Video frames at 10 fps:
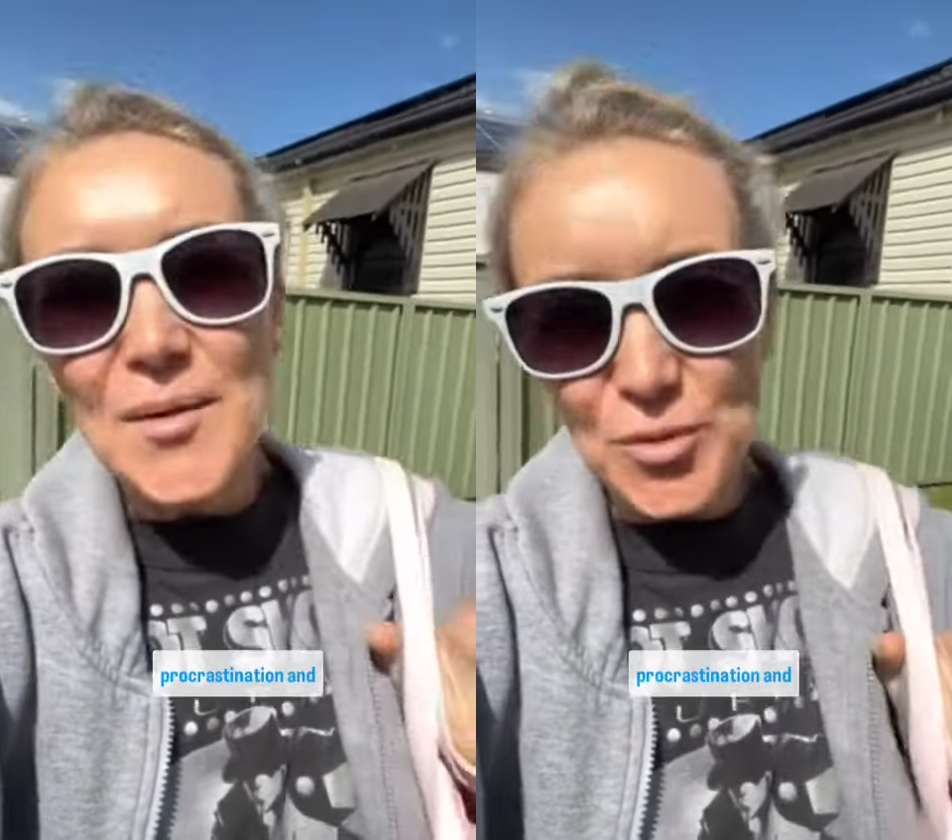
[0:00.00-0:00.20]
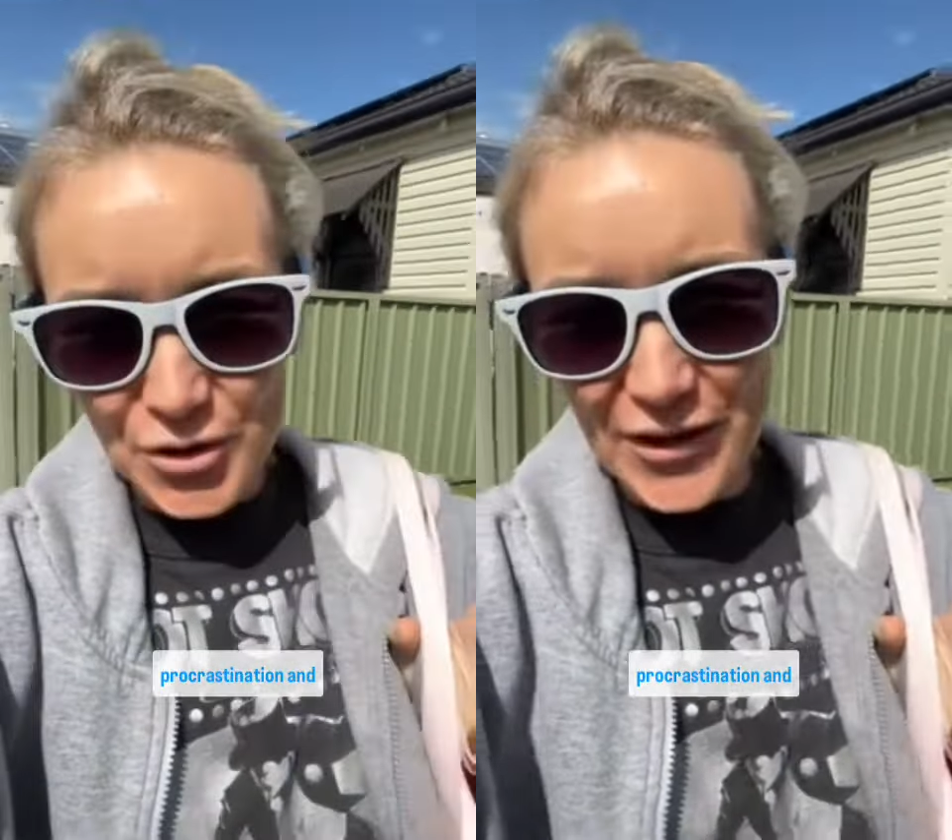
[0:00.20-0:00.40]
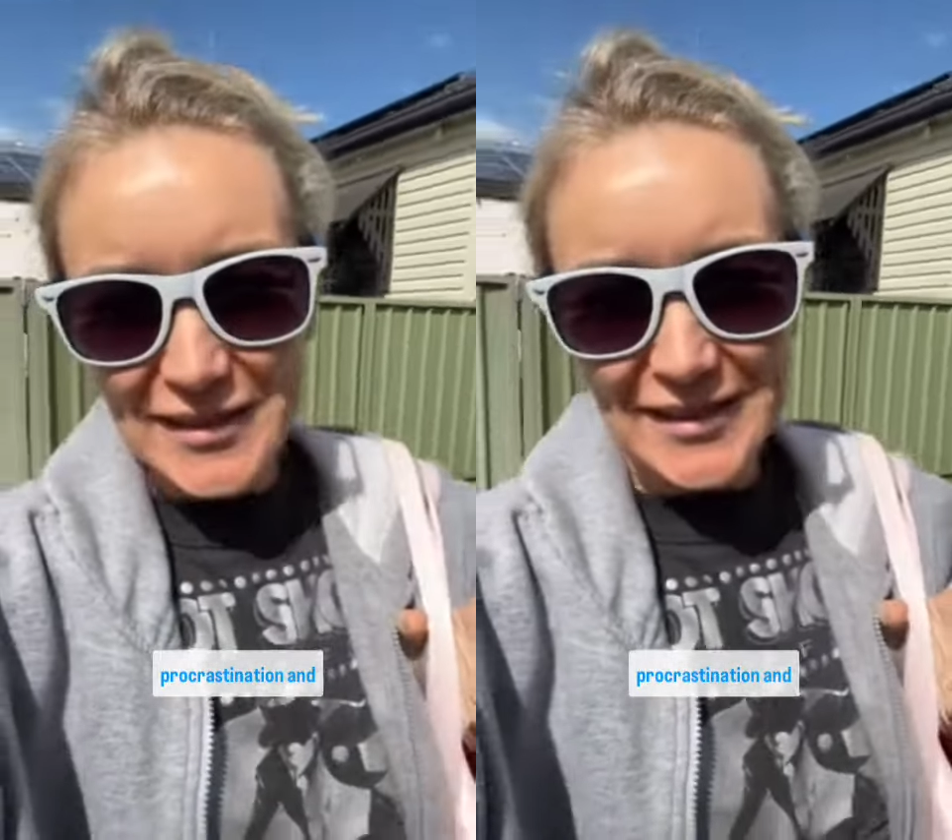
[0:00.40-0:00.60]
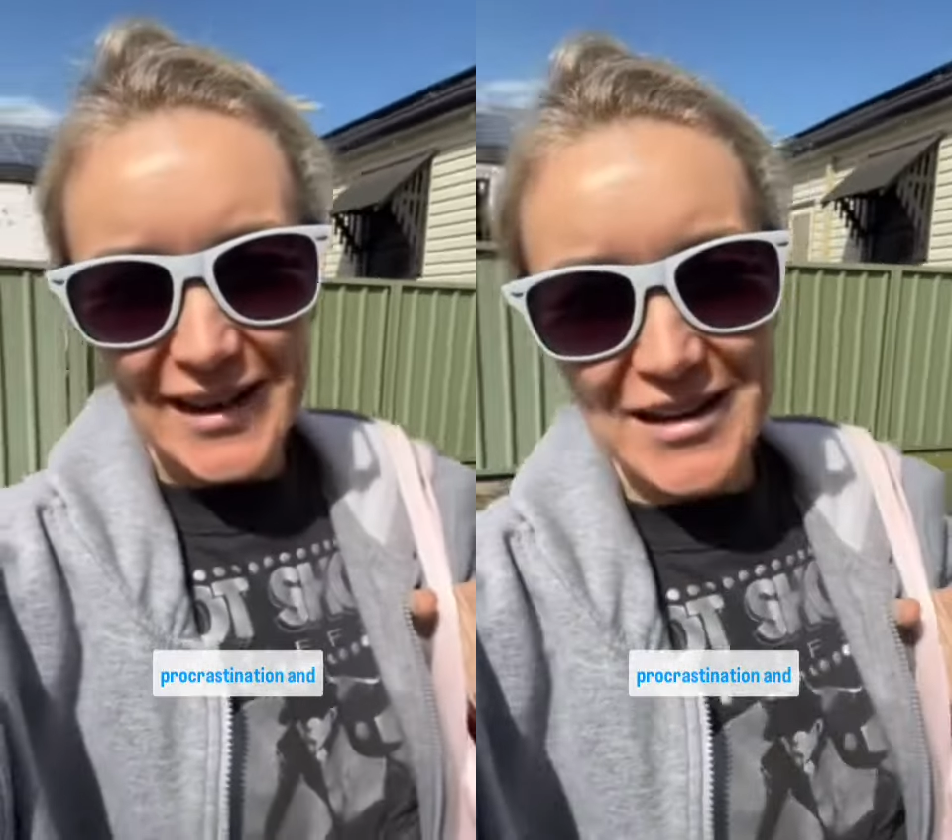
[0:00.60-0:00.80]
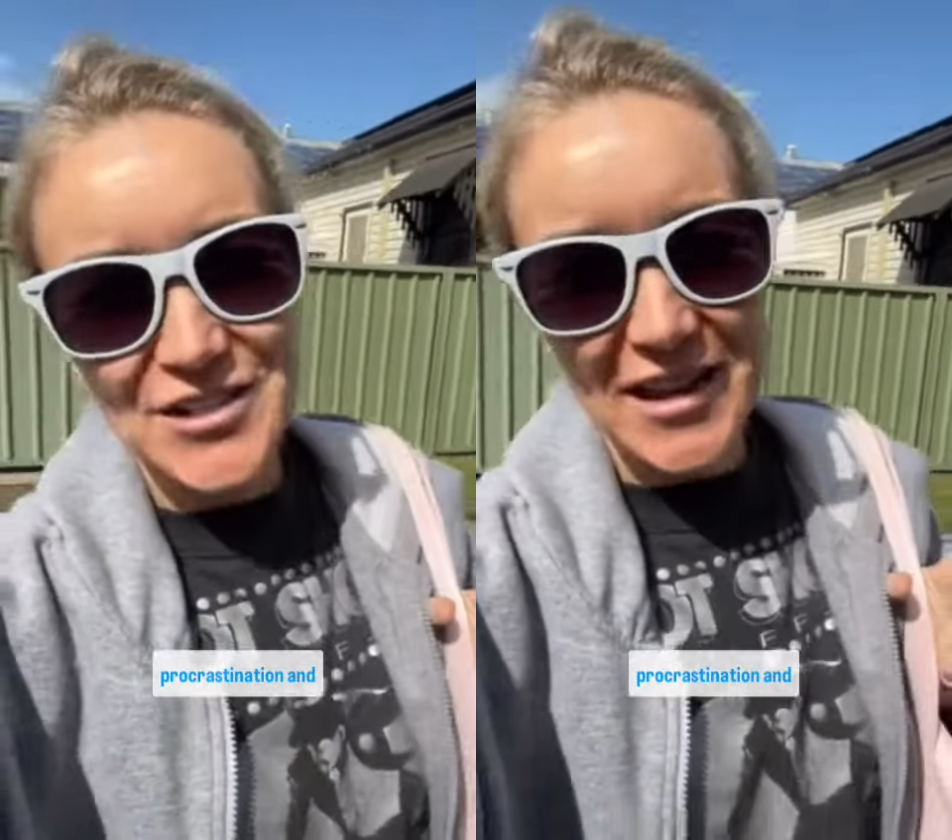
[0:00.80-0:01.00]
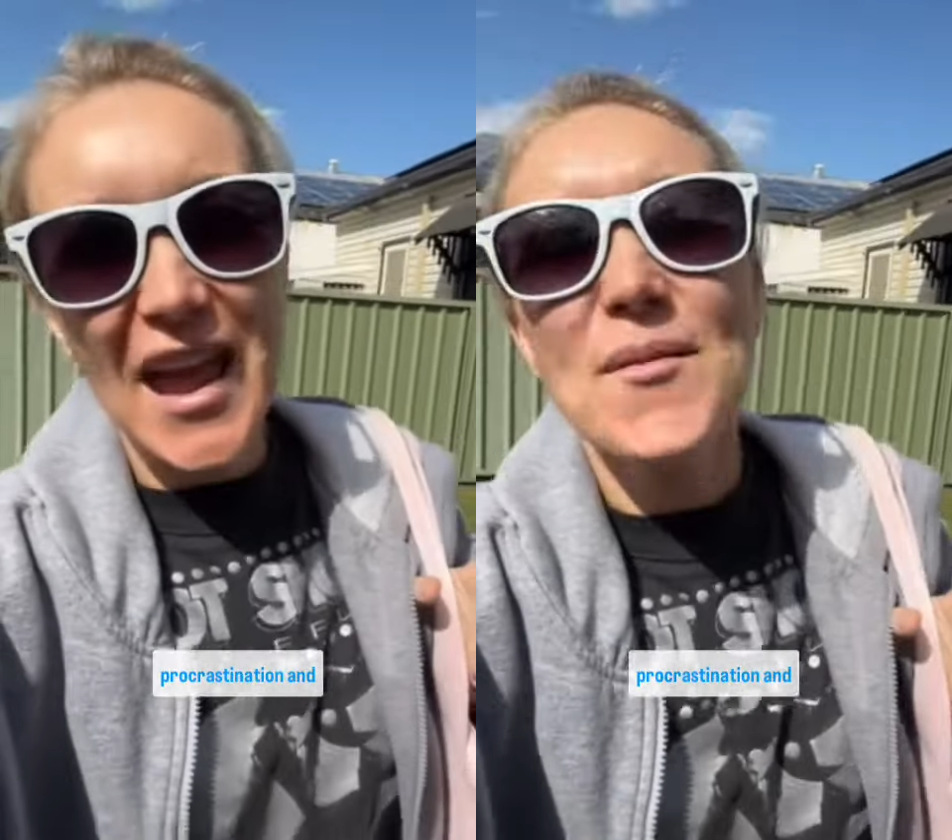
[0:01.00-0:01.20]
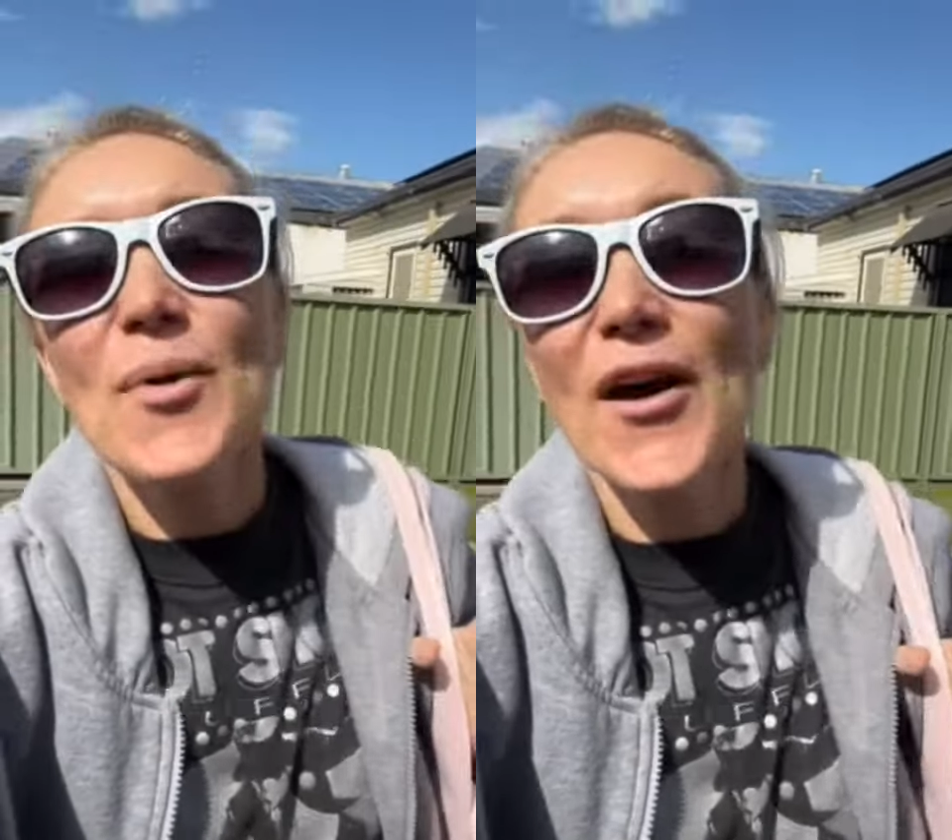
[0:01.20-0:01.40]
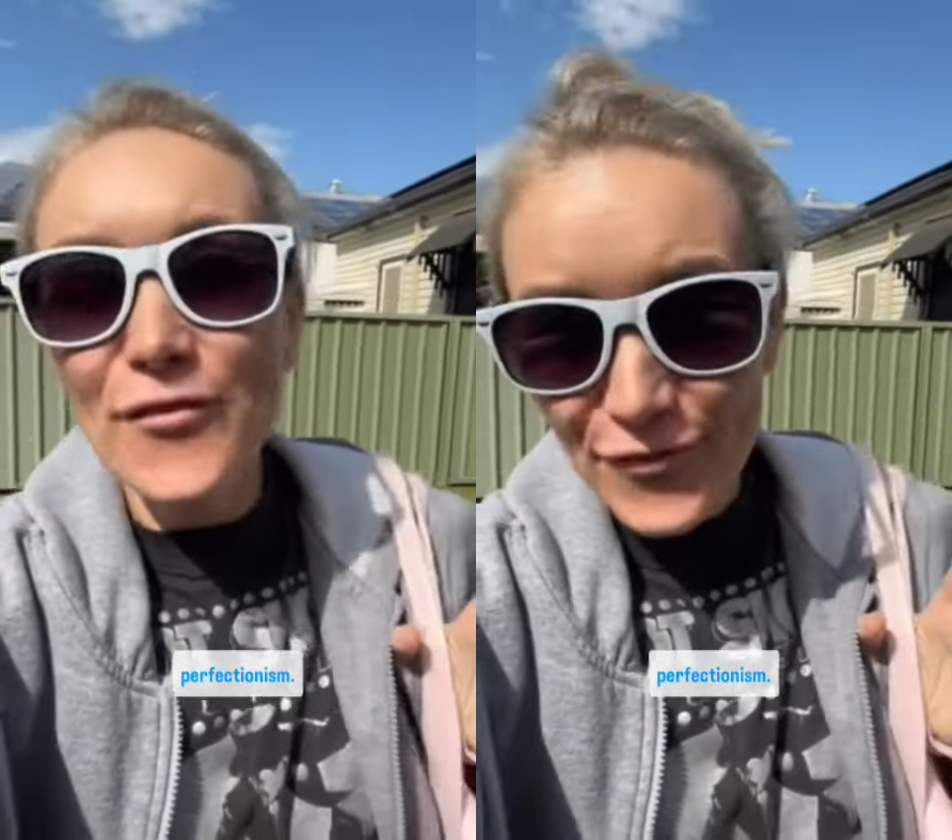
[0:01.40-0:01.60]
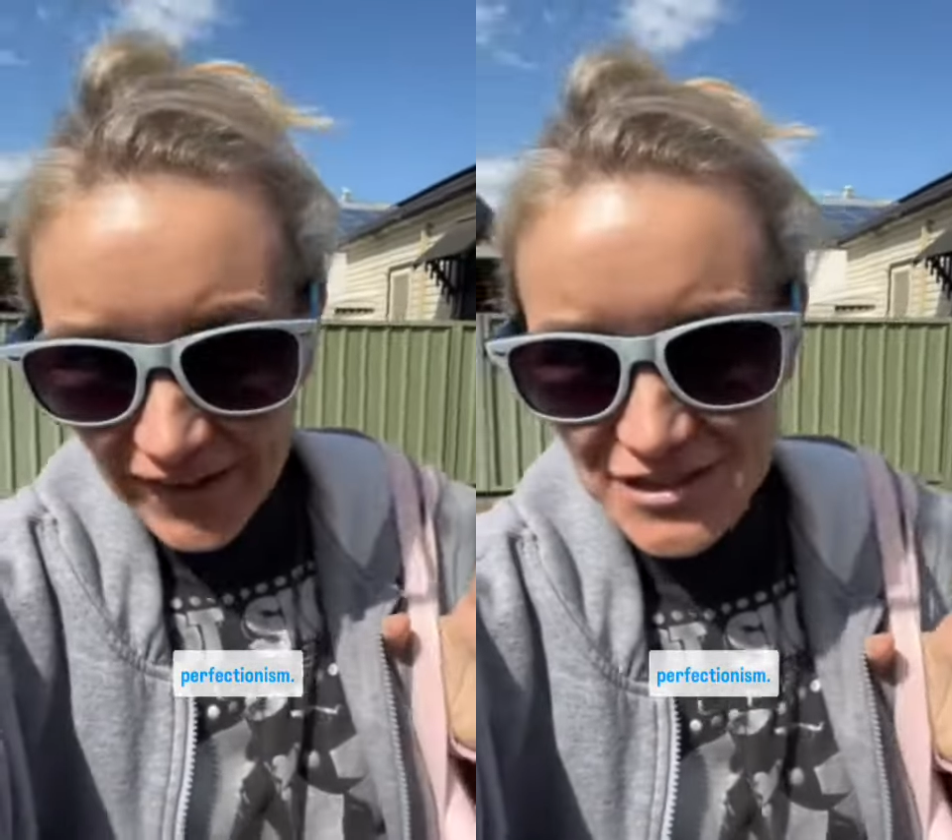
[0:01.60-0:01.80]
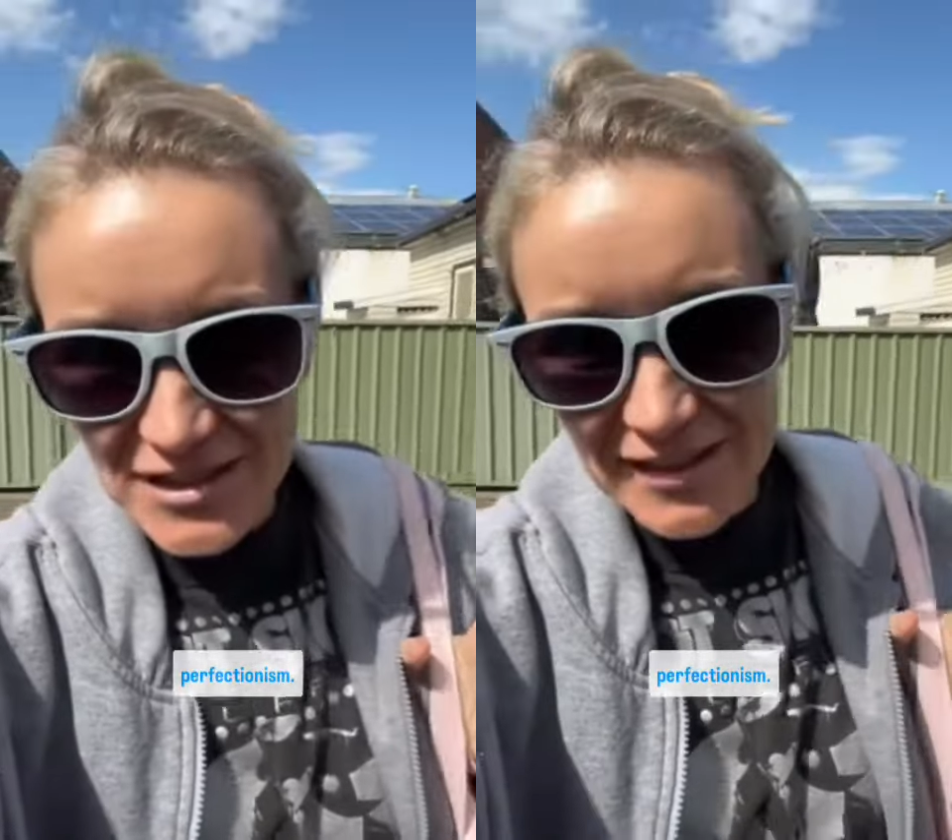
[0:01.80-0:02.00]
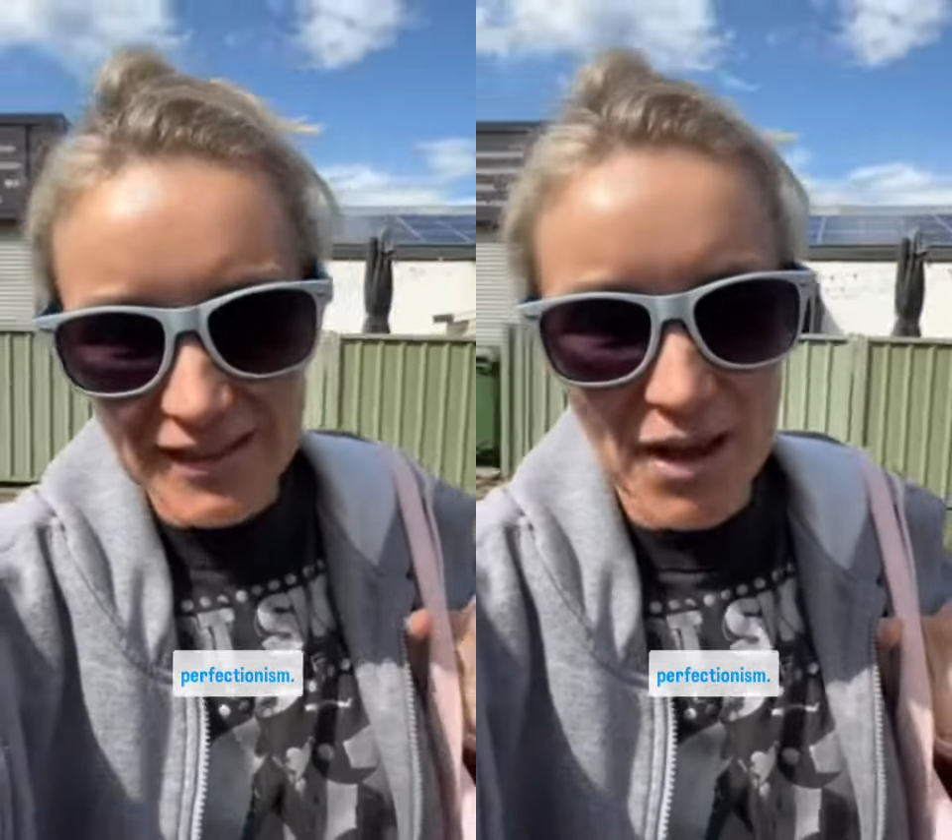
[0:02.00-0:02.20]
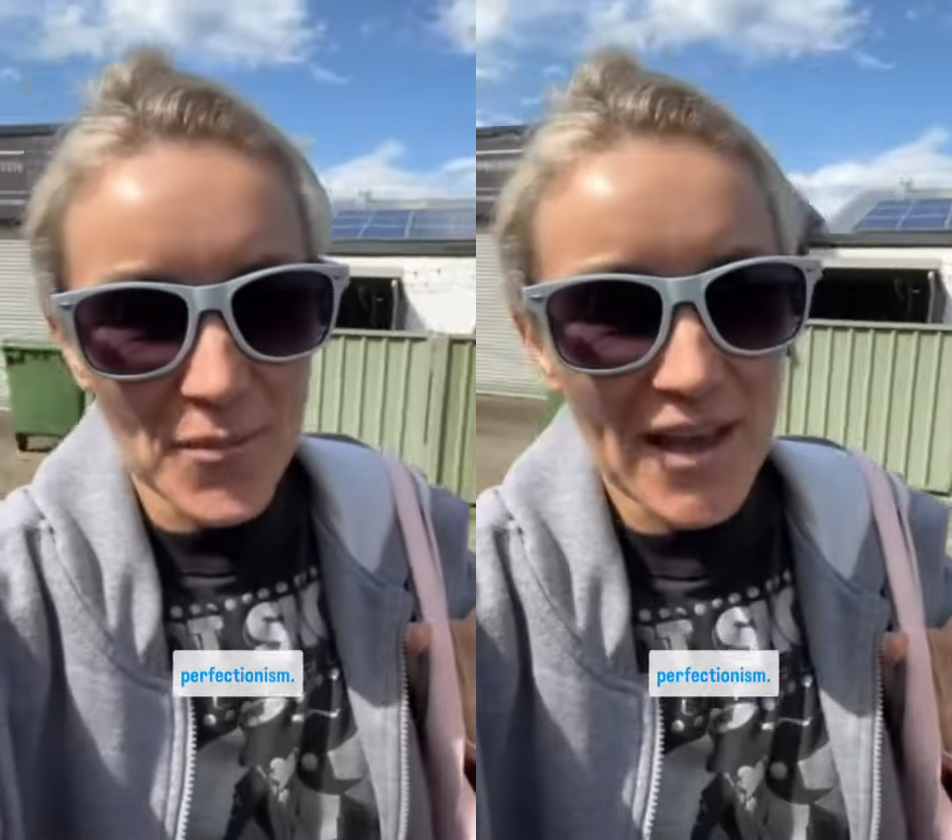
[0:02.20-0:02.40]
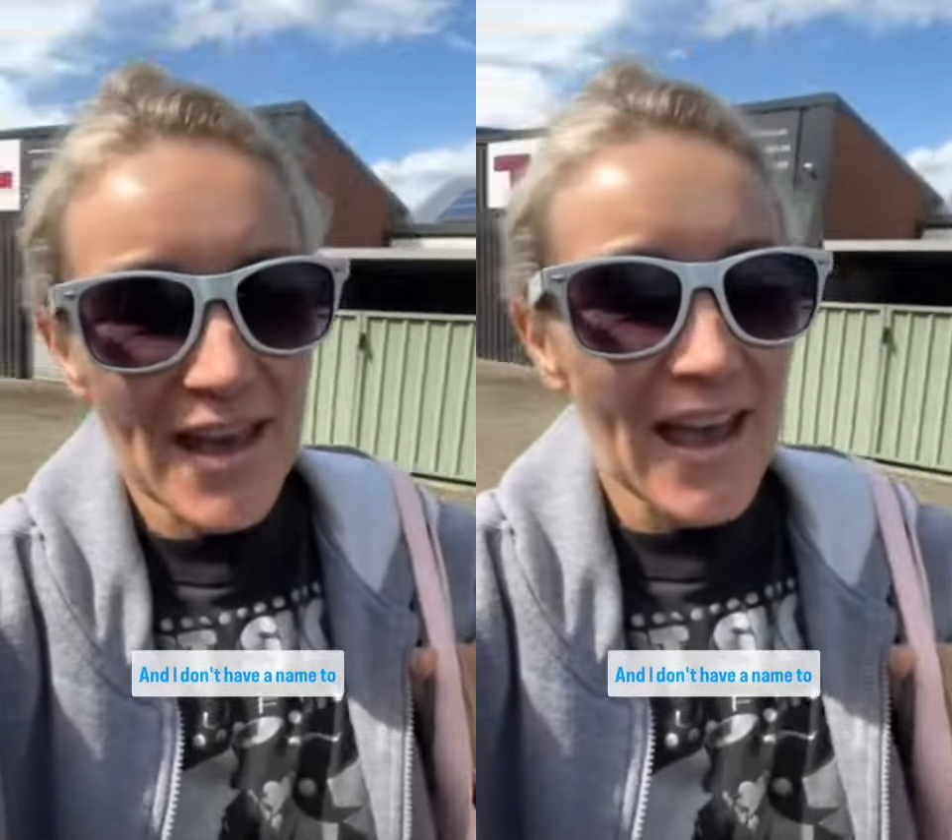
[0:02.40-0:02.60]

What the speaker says: procrastination and perfectionism.